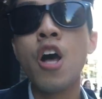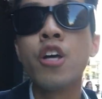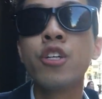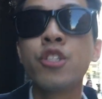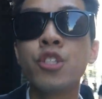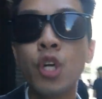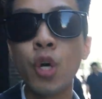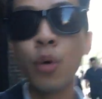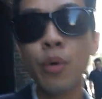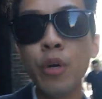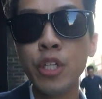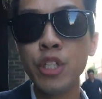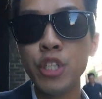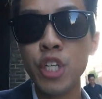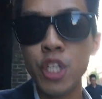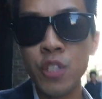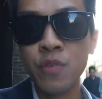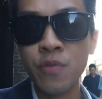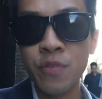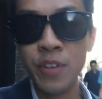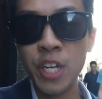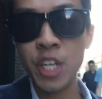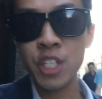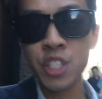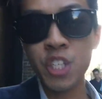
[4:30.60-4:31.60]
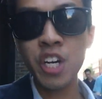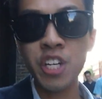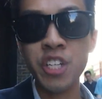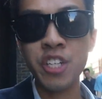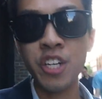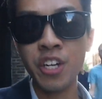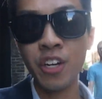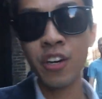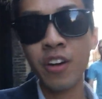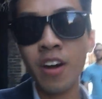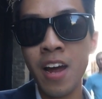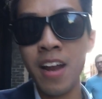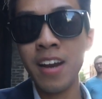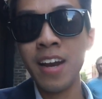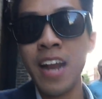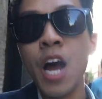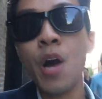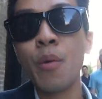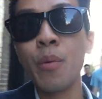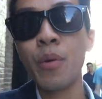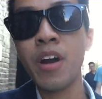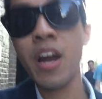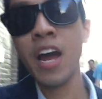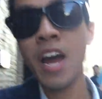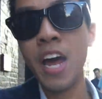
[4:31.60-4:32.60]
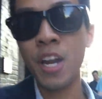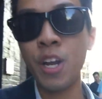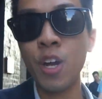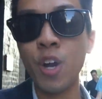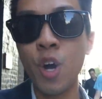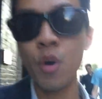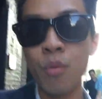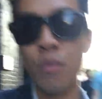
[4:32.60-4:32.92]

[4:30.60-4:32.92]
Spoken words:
So we just finished our dinner and now we're heading